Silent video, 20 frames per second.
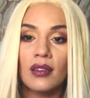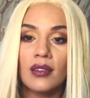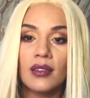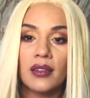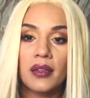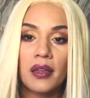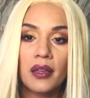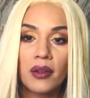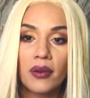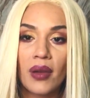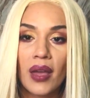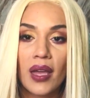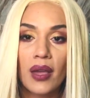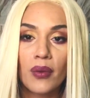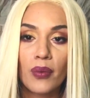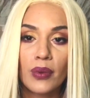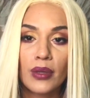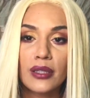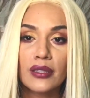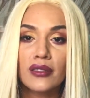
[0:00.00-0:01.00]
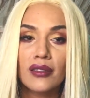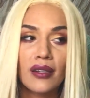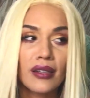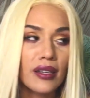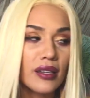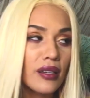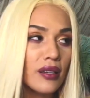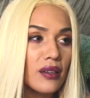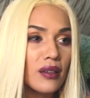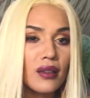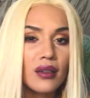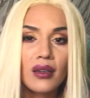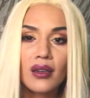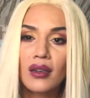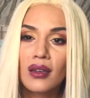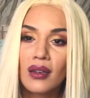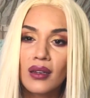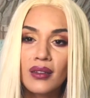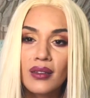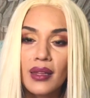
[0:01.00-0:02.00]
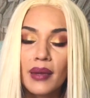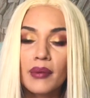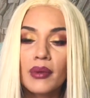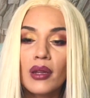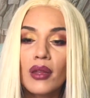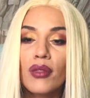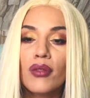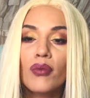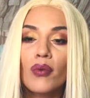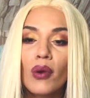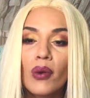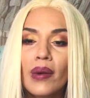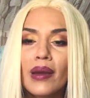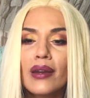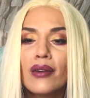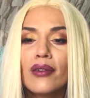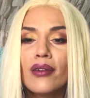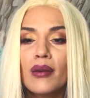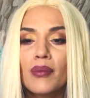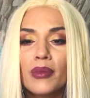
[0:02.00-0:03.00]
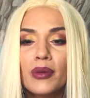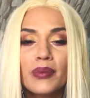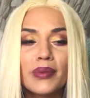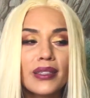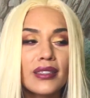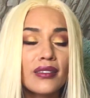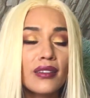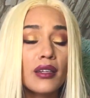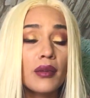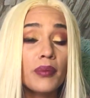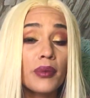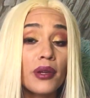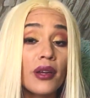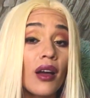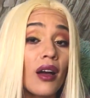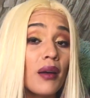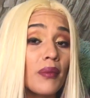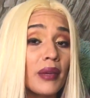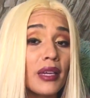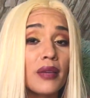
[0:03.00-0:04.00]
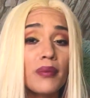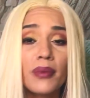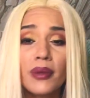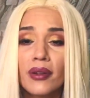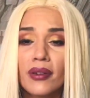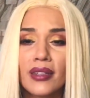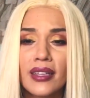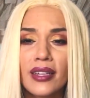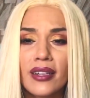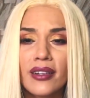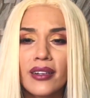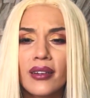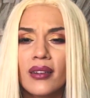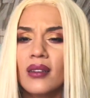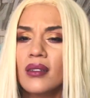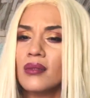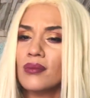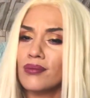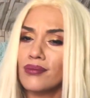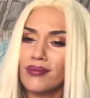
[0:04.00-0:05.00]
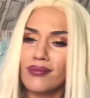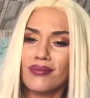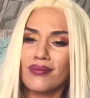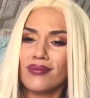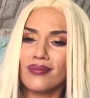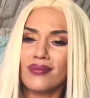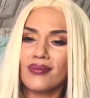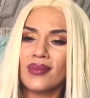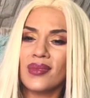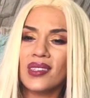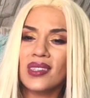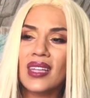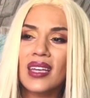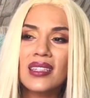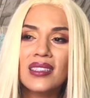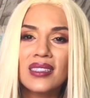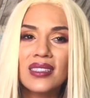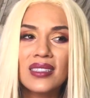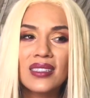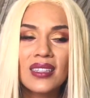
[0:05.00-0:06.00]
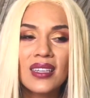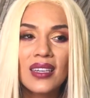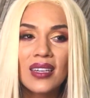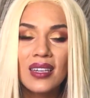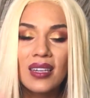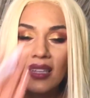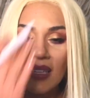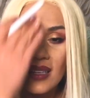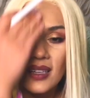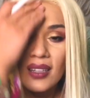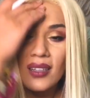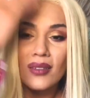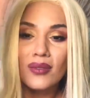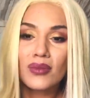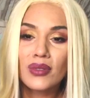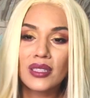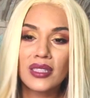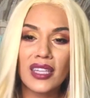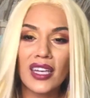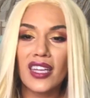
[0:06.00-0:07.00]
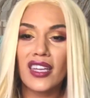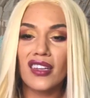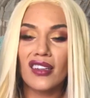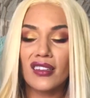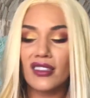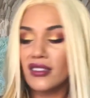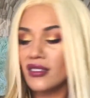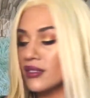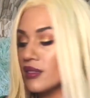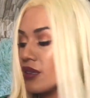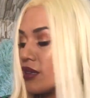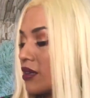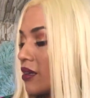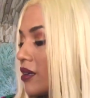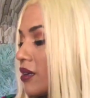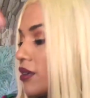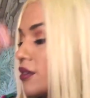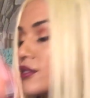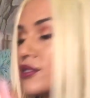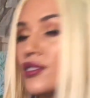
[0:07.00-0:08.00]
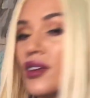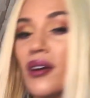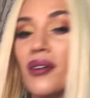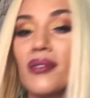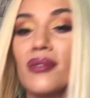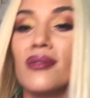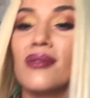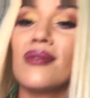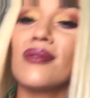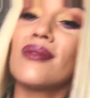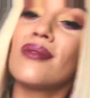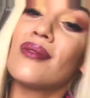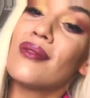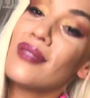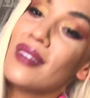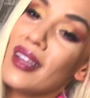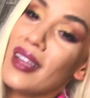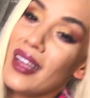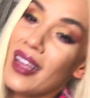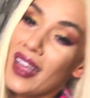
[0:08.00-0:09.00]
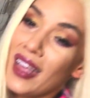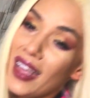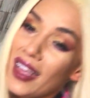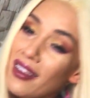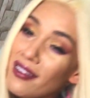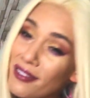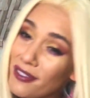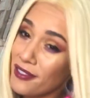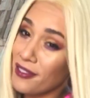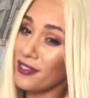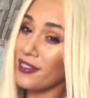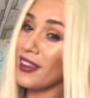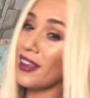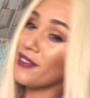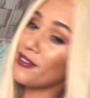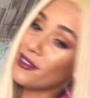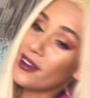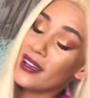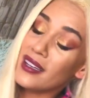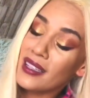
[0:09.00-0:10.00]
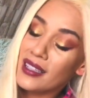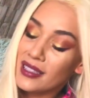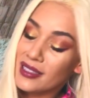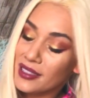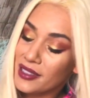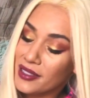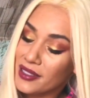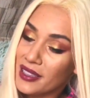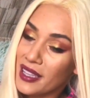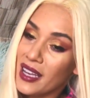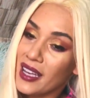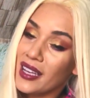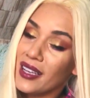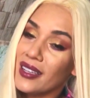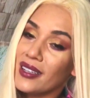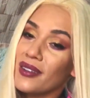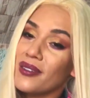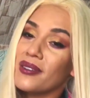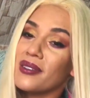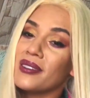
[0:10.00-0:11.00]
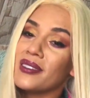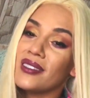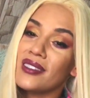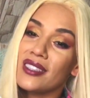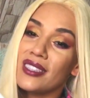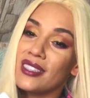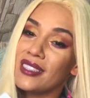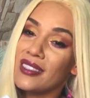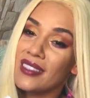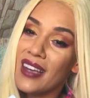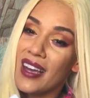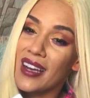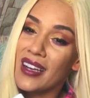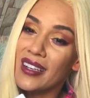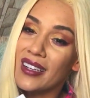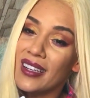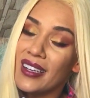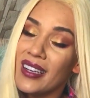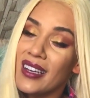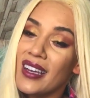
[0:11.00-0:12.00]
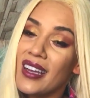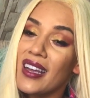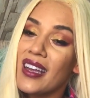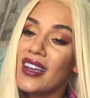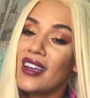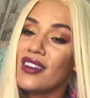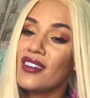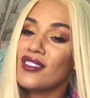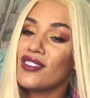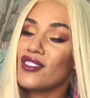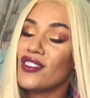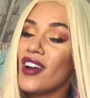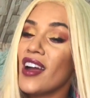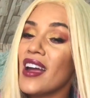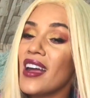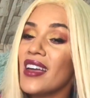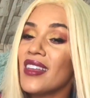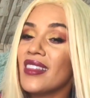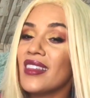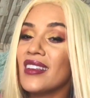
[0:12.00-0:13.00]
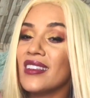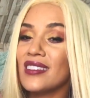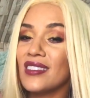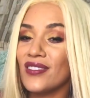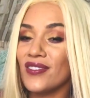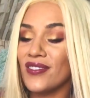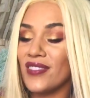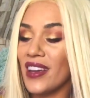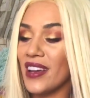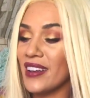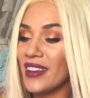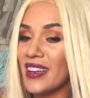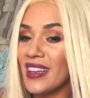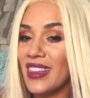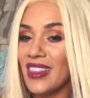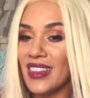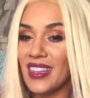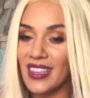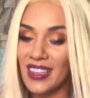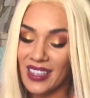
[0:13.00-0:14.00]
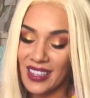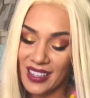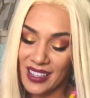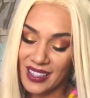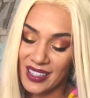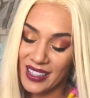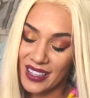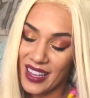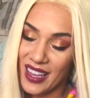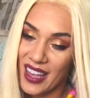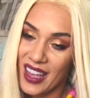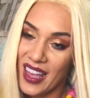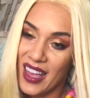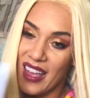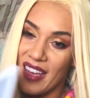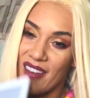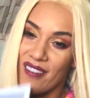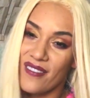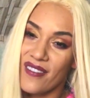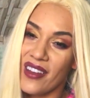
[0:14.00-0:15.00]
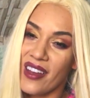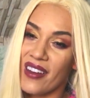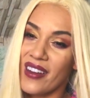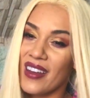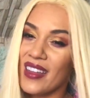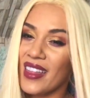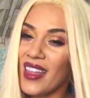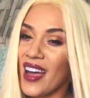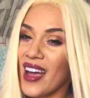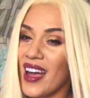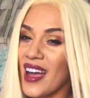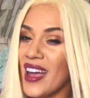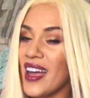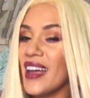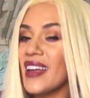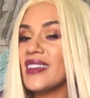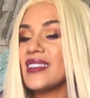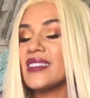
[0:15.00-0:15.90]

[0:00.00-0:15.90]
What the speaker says: 8 words on it that I'm going to throw away and crumple because I'm going to put it on my computer later. That's ridiculous. So if writing is your thing, or just tech, try this very thin, very light,